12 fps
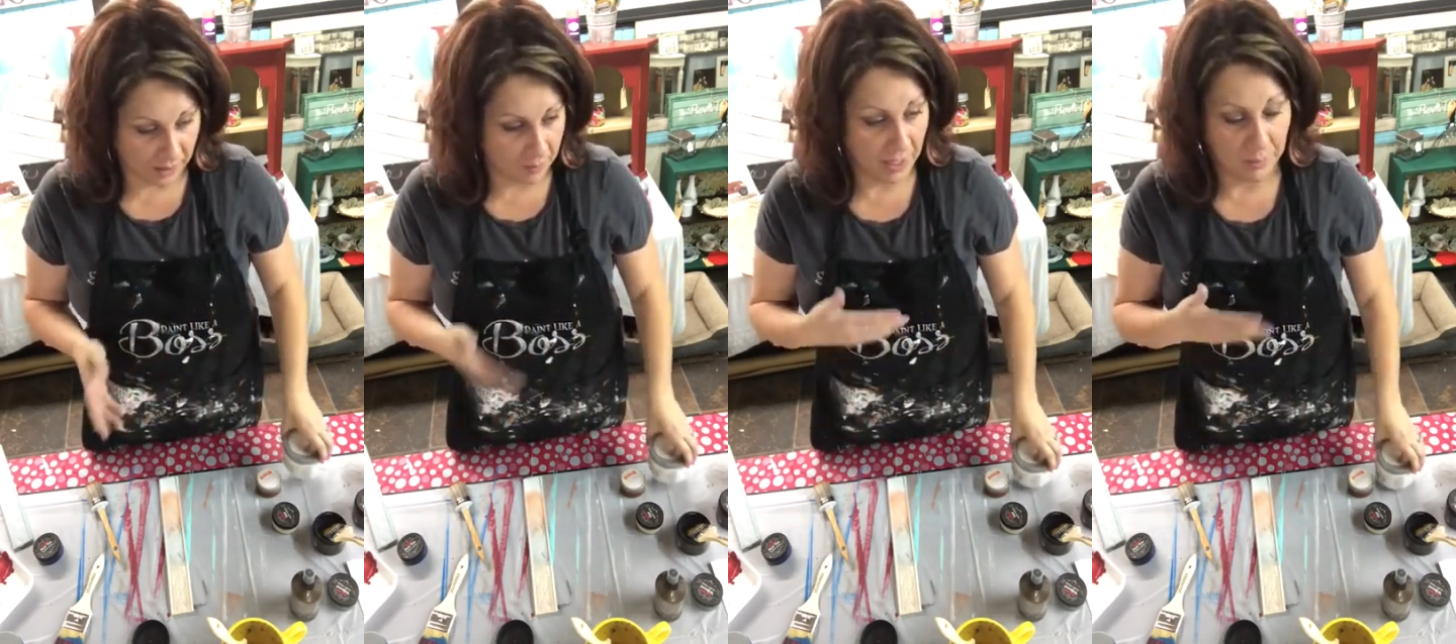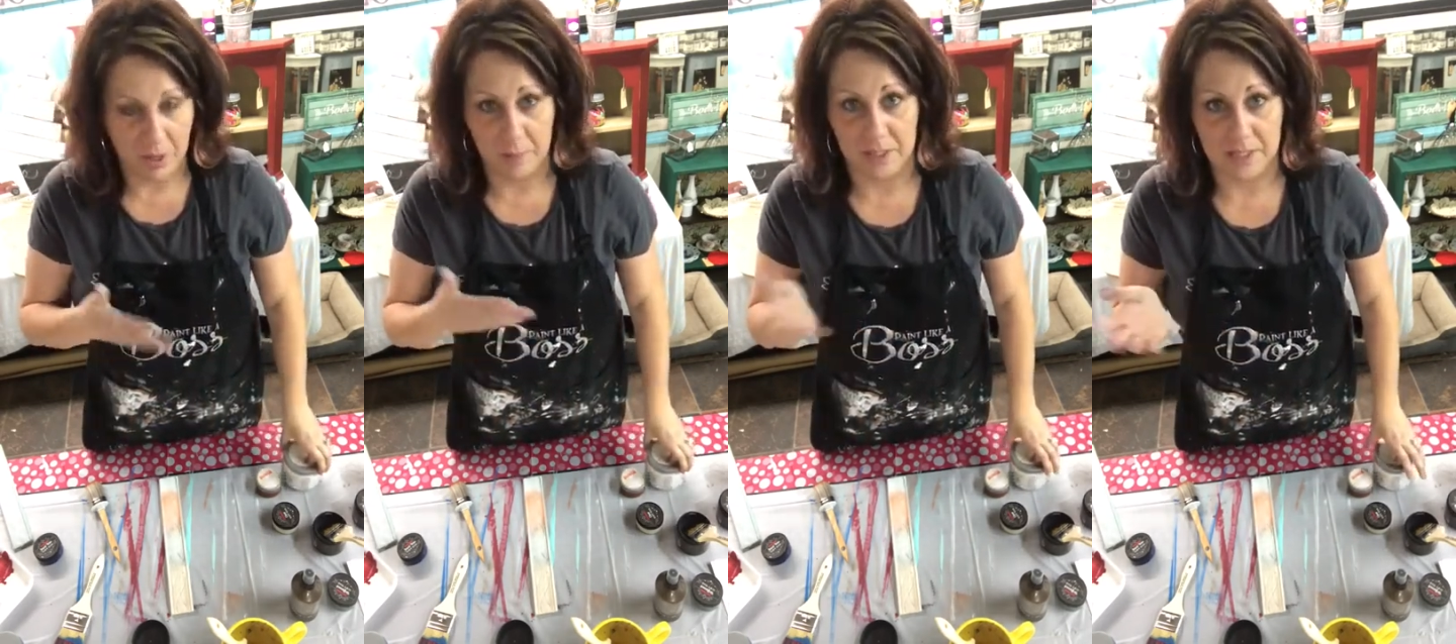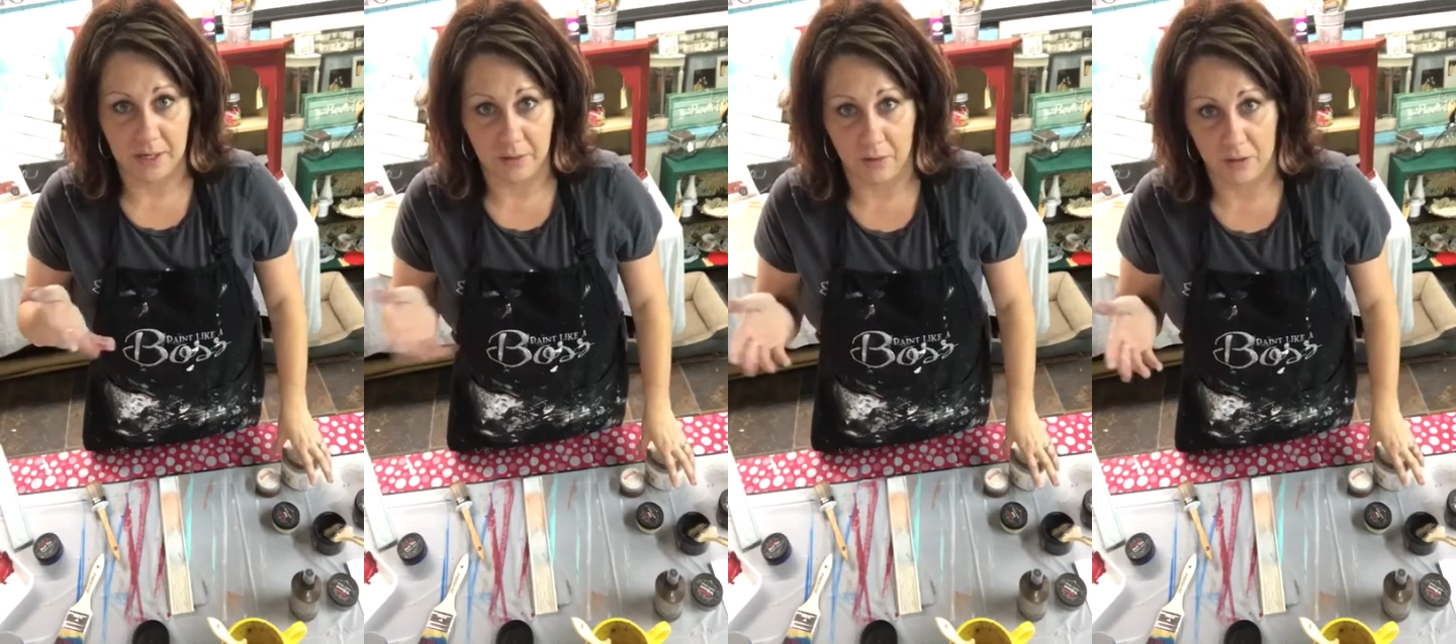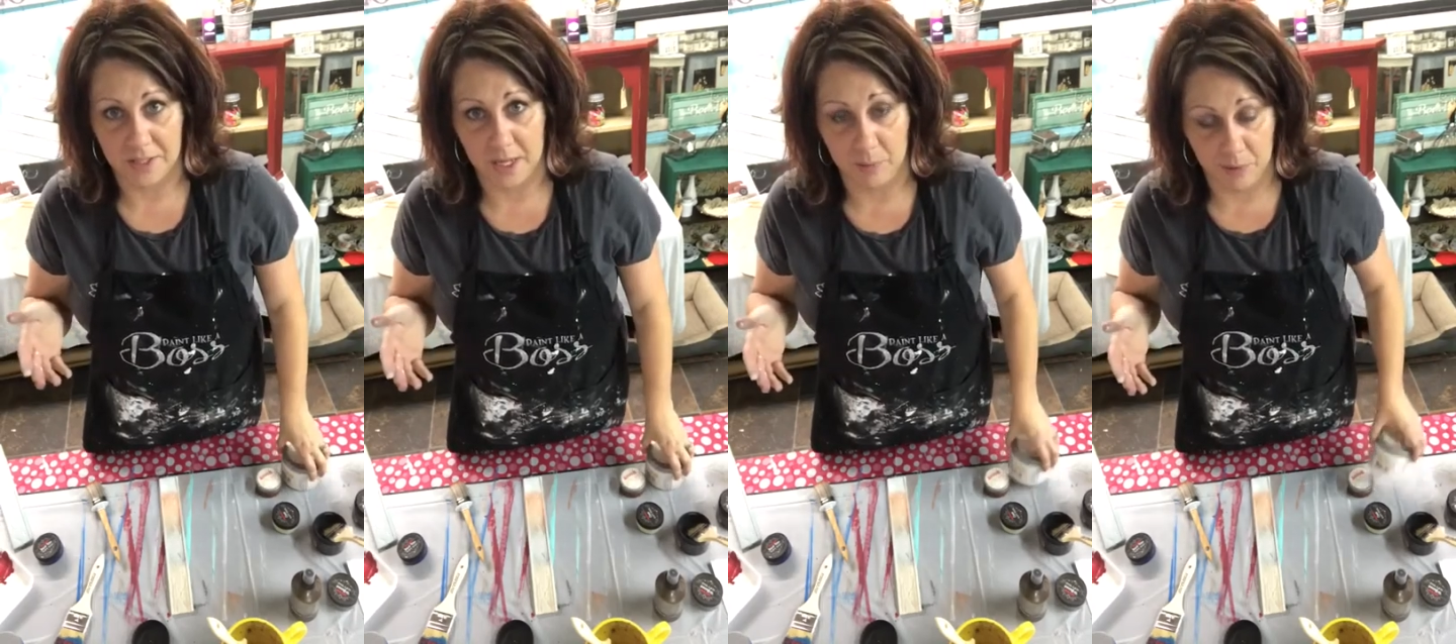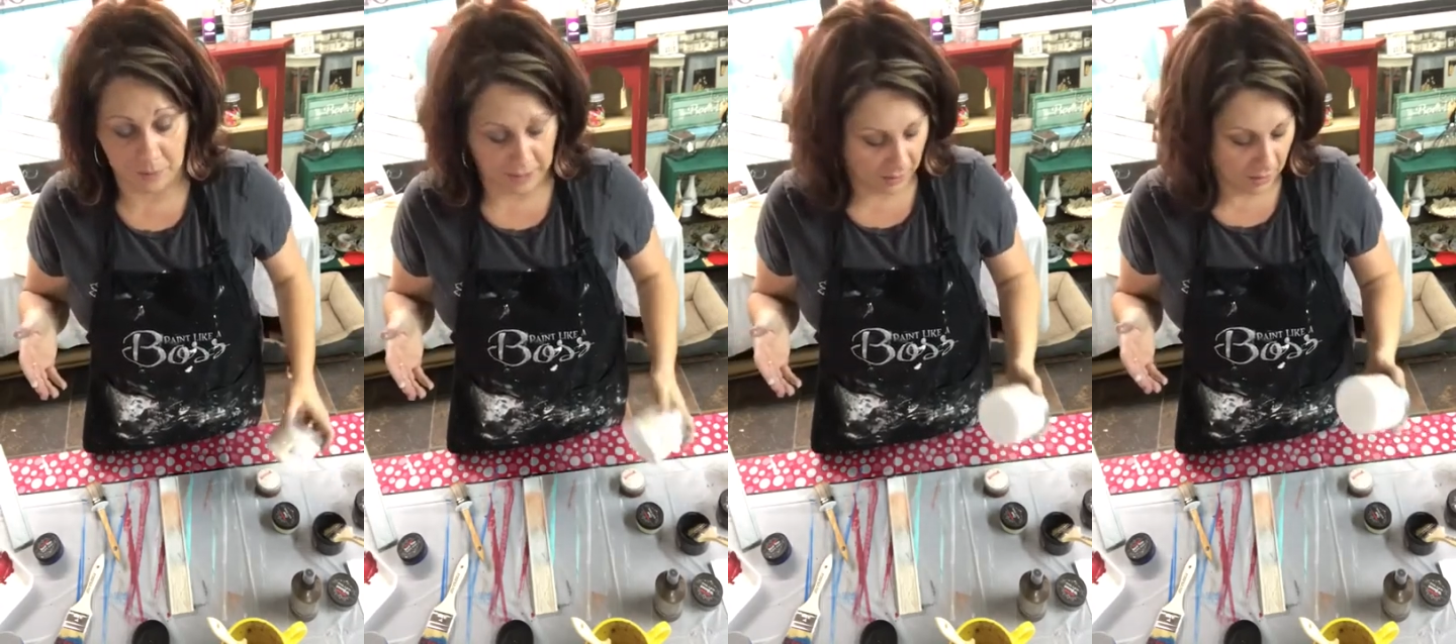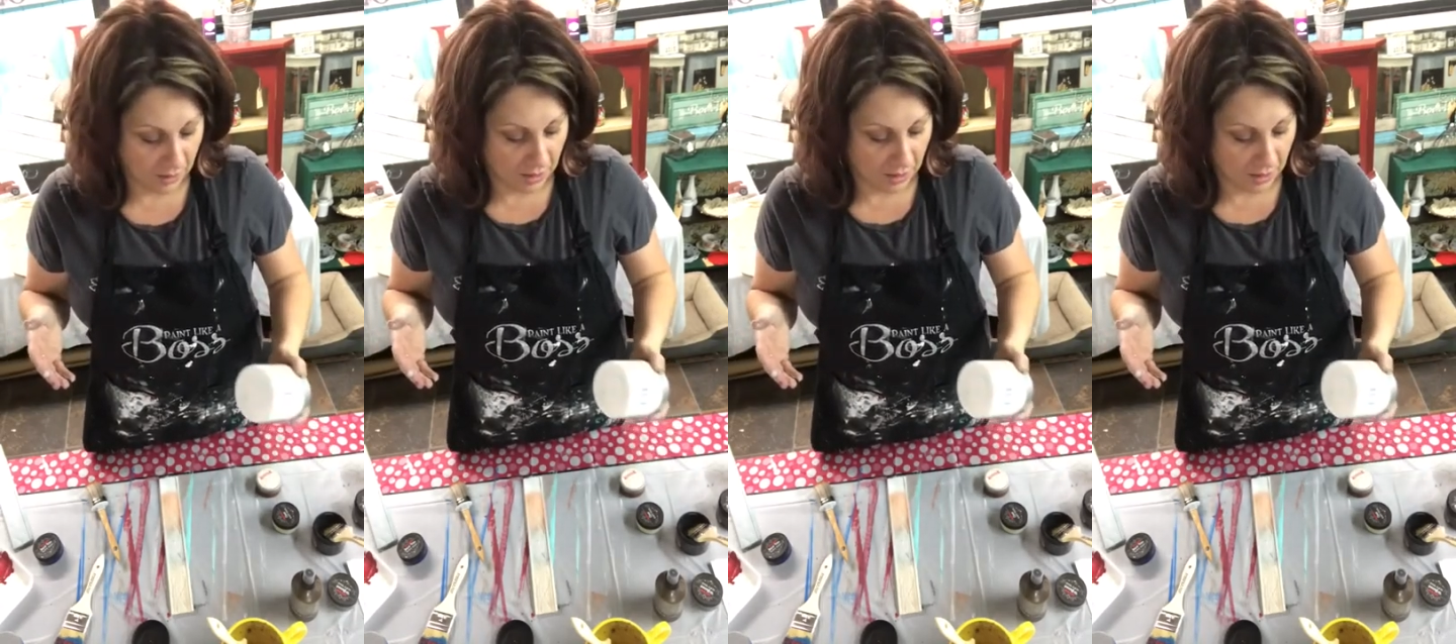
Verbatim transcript: Like my puppy's out here all the time with me,